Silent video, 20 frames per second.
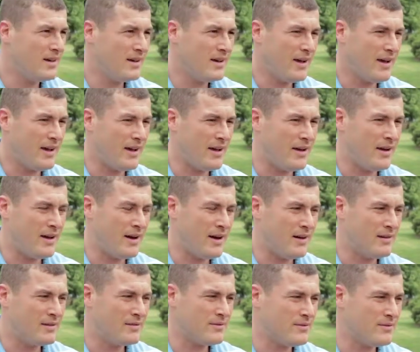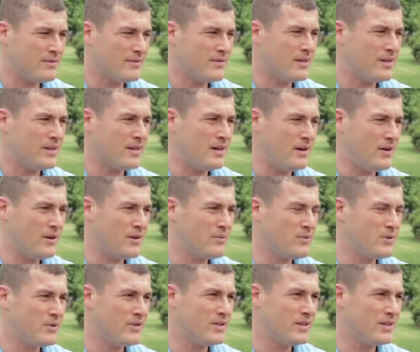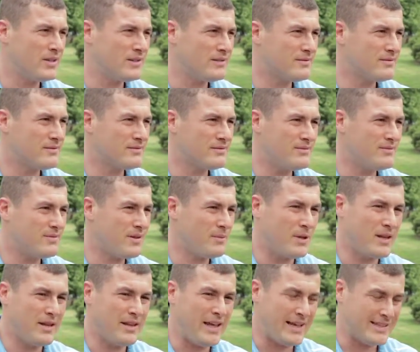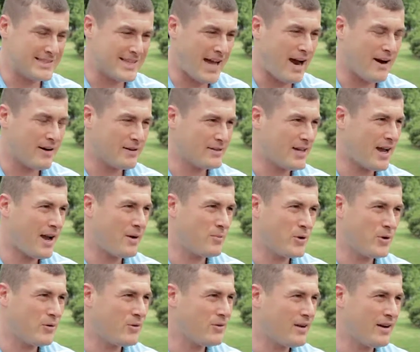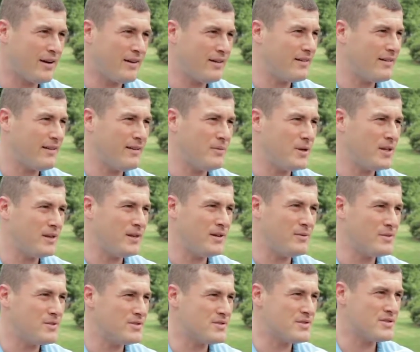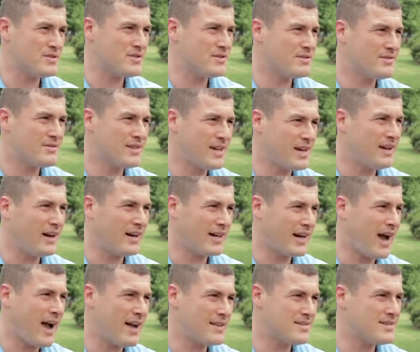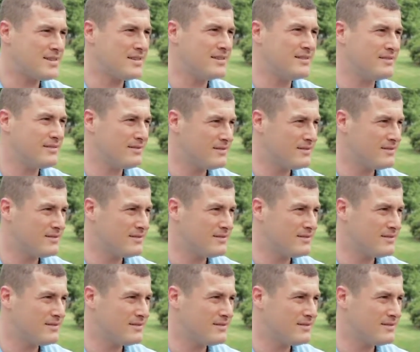And it really, the entire time we were there, it was just a constant